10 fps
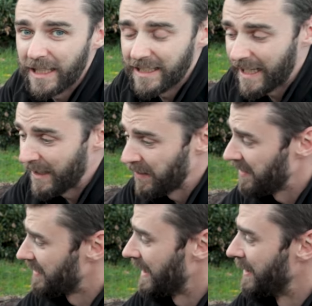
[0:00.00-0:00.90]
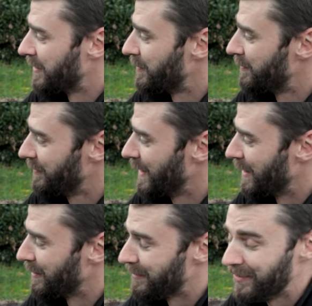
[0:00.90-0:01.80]
many nails and,
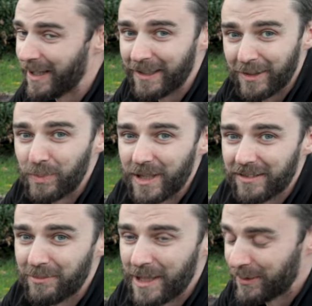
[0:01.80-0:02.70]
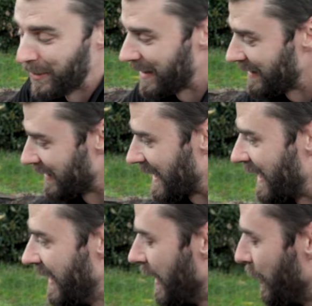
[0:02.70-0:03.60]
you know, various bits of metalwork as I
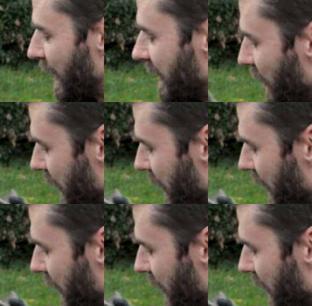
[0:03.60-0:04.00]
can, because